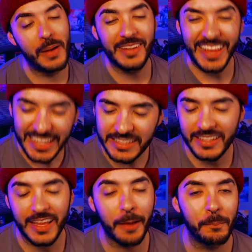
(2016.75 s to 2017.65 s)
button, hit the
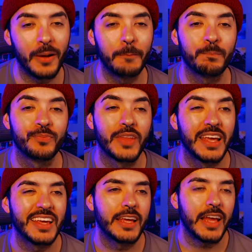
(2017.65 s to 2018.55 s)
like button,
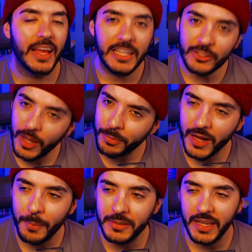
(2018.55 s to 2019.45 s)
and drop a
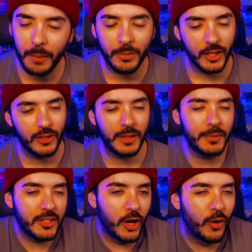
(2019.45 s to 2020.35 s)
comment down below. Let
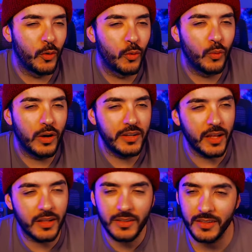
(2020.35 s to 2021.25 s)
me know.
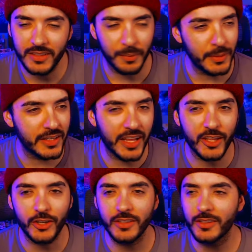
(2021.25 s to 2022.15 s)
Another, give me
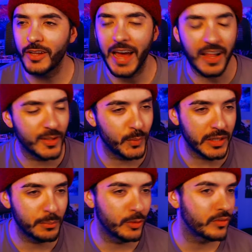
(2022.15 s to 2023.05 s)
another little
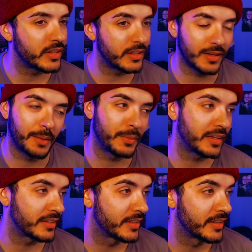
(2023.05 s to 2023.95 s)
Halloween movie. I
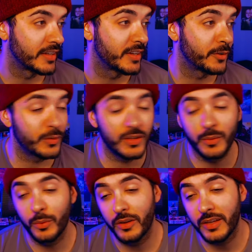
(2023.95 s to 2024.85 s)
mean, really,
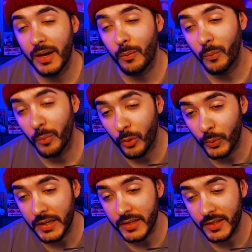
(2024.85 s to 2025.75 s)
we only got one more
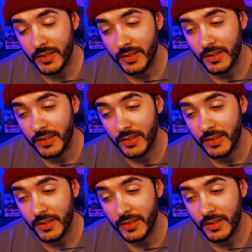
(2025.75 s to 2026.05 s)
week.